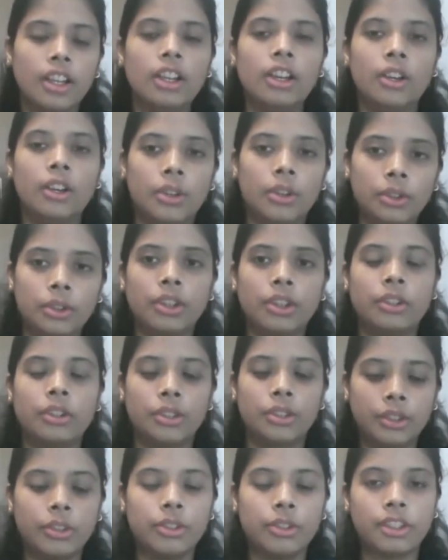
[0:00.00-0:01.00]
Okay,
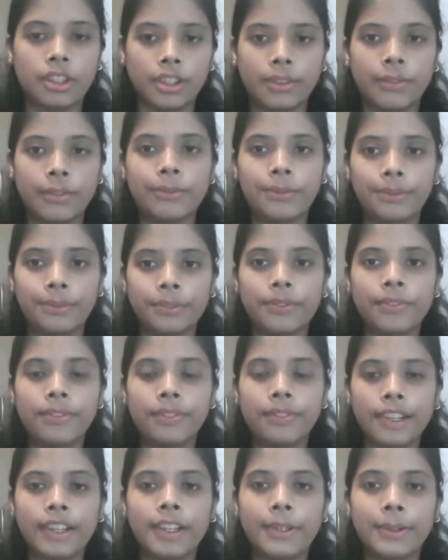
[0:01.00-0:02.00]
okay, okay.
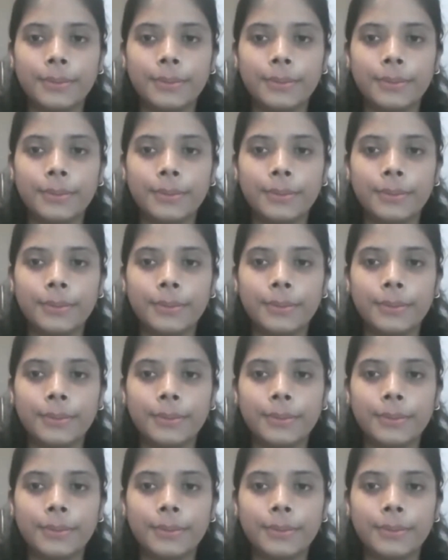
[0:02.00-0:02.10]
Yeah.